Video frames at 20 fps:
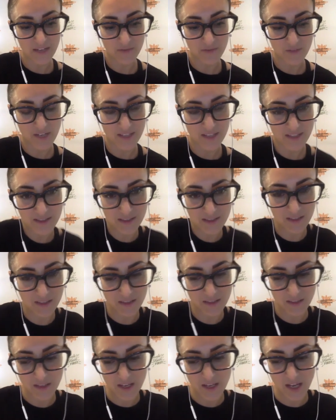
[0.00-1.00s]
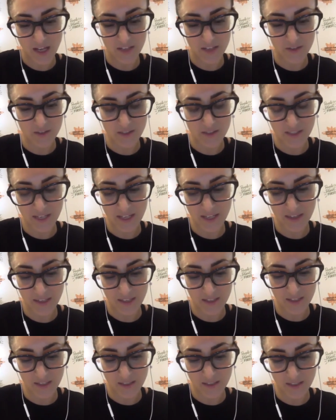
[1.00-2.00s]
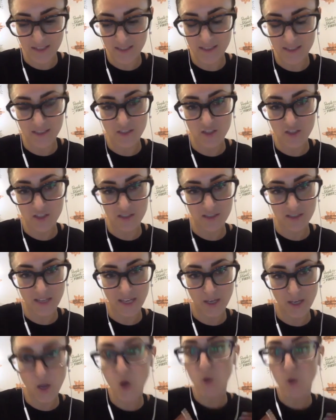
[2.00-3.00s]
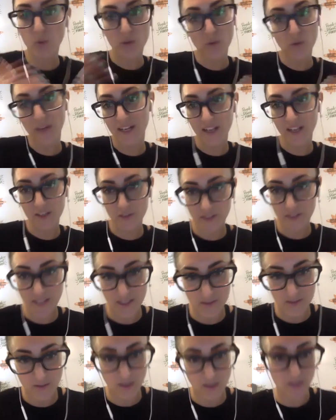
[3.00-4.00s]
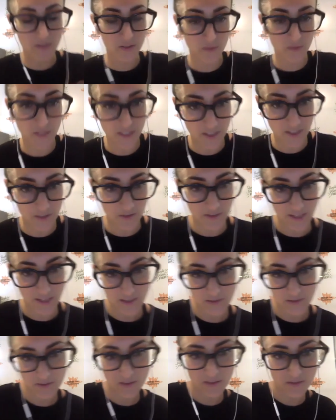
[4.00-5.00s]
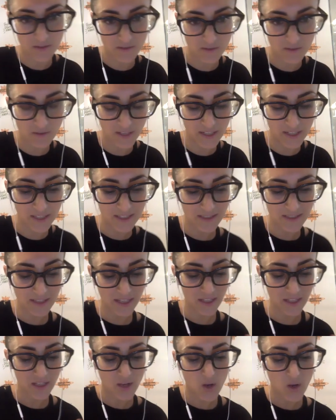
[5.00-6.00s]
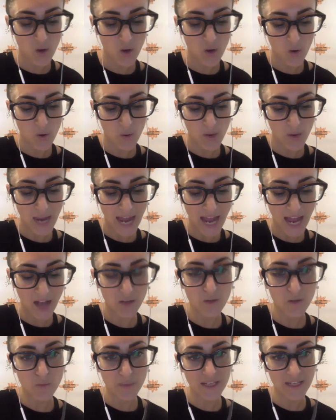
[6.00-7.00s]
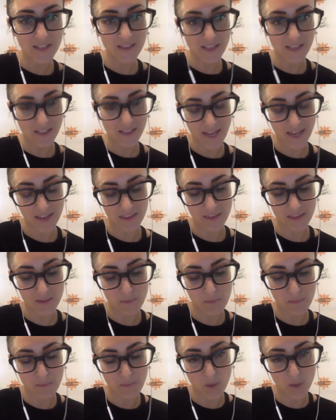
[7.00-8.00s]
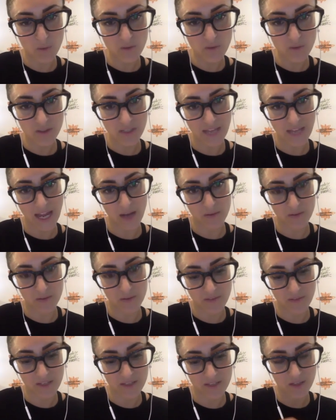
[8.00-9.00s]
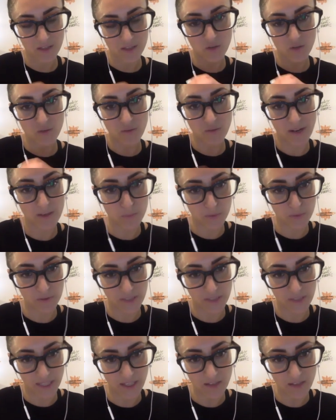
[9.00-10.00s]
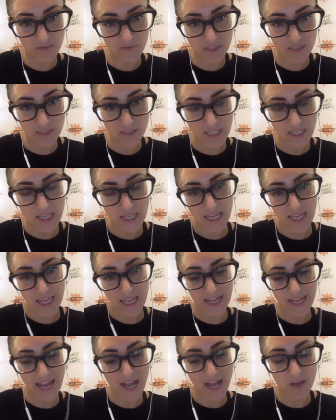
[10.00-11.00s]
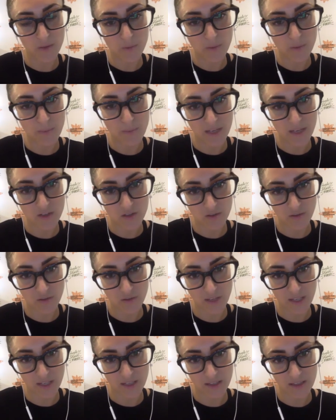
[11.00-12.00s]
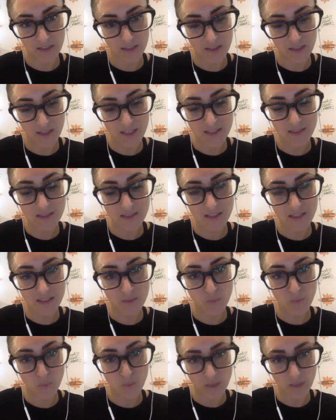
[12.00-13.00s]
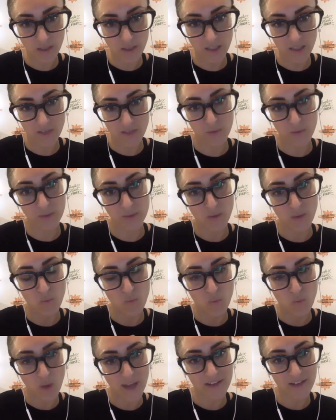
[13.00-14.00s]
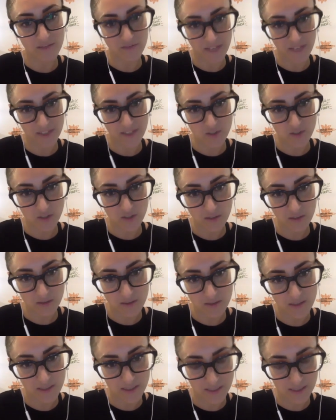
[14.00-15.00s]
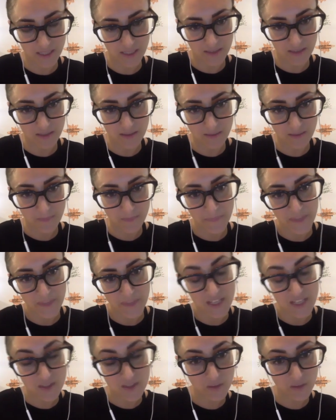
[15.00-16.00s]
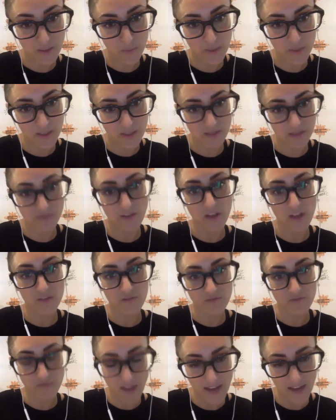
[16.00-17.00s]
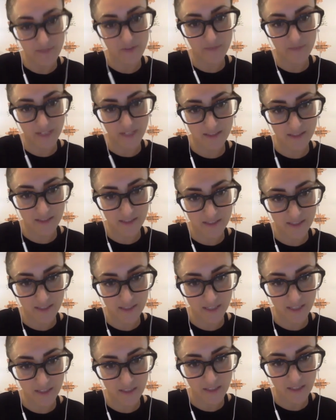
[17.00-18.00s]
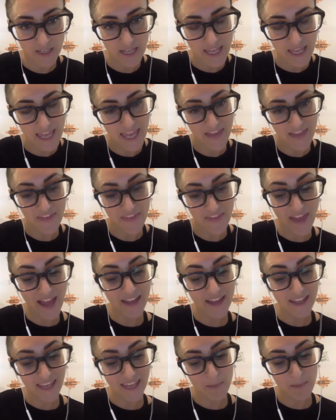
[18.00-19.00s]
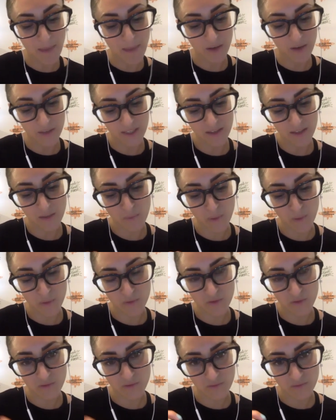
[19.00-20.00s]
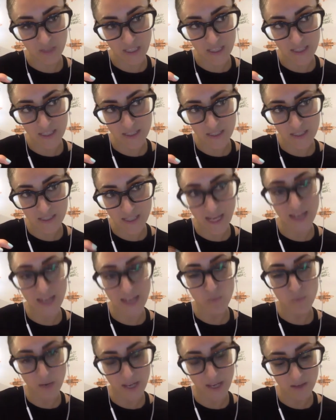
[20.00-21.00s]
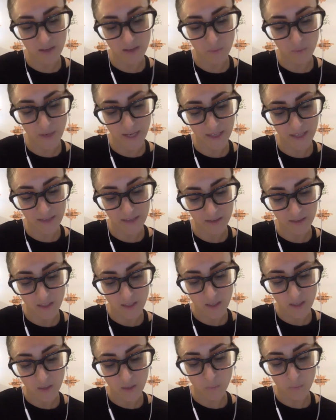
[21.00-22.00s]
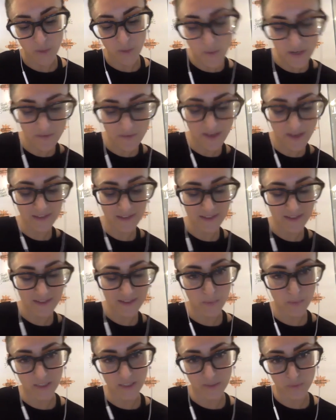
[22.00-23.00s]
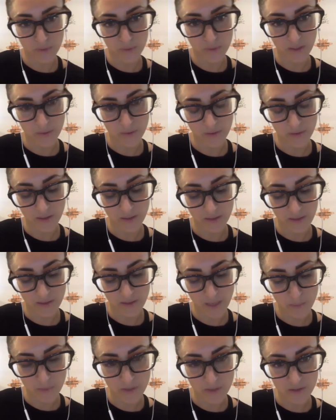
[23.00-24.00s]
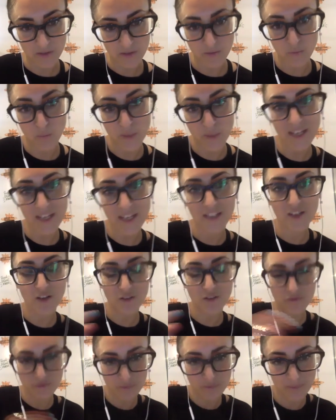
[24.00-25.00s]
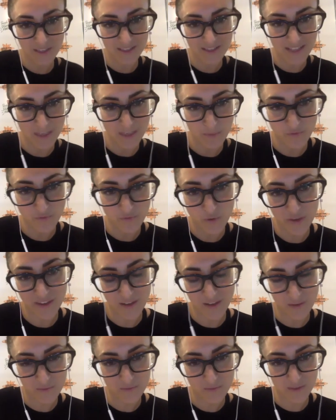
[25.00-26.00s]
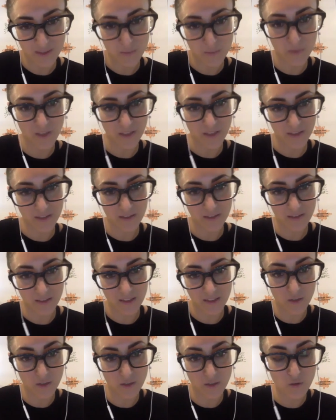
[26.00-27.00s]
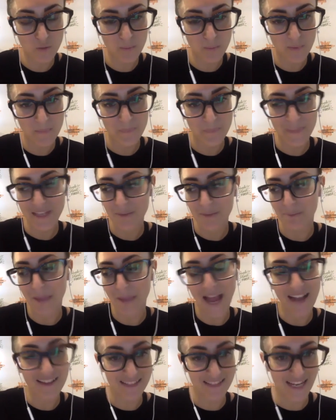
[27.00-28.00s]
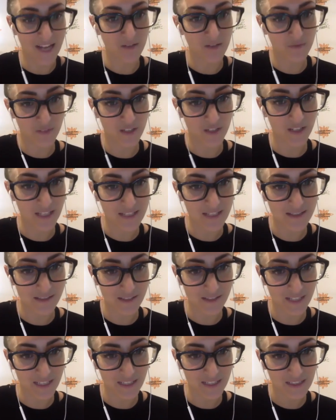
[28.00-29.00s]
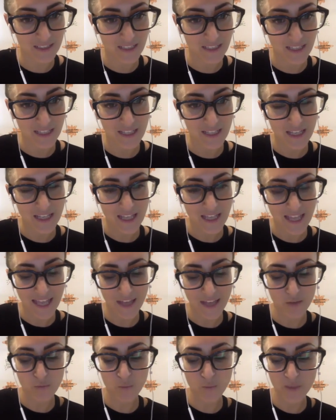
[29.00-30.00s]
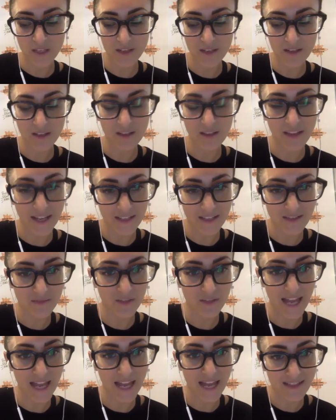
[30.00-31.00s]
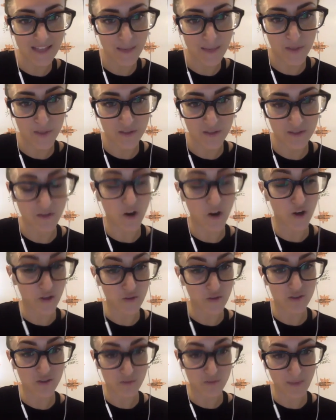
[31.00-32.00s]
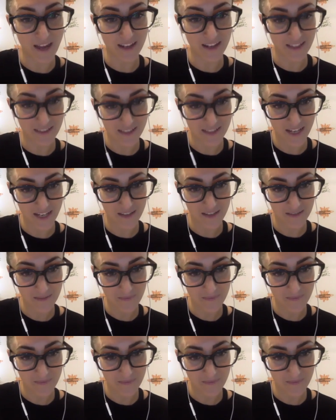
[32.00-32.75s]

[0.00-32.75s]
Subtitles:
for us to understand that this isn't just like, oh, you get $100,000, you get $100,000, it's like, how do we get the most out of this incredible gift? And how do we make sure that this doesn't work if only one venture succeeds? This only works if all 5 of us succeed. And that came out in the most insane way when we went around in the table and everyone lowered their numbers. We had known from the day before that someone in the group backed down very easily. And we collectively asked that person, are you just backing down?